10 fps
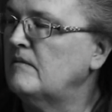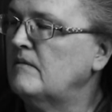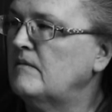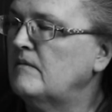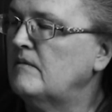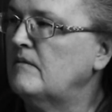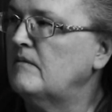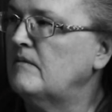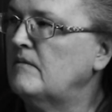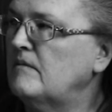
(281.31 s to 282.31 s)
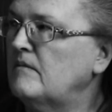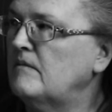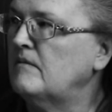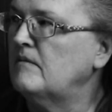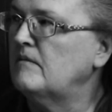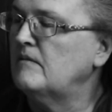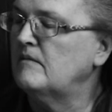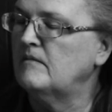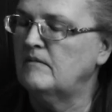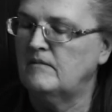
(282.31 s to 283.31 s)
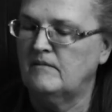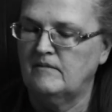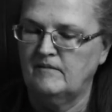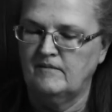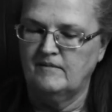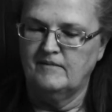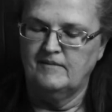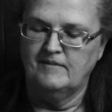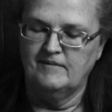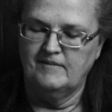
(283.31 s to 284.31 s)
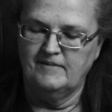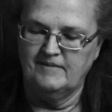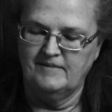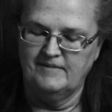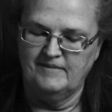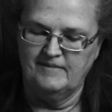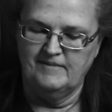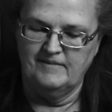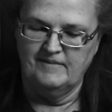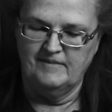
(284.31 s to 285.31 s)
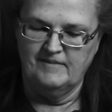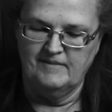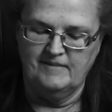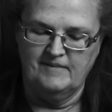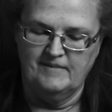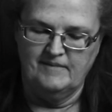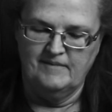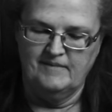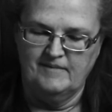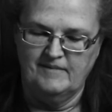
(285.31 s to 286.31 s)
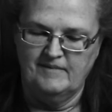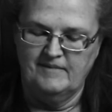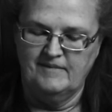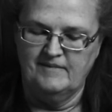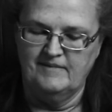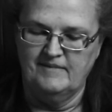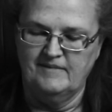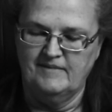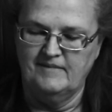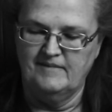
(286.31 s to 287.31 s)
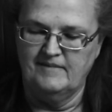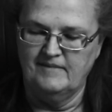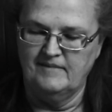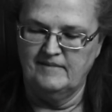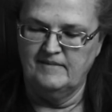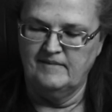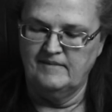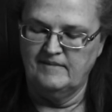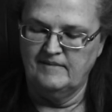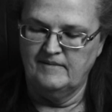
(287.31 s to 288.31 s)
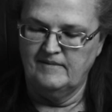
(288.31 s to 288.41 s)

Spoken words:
[no speech]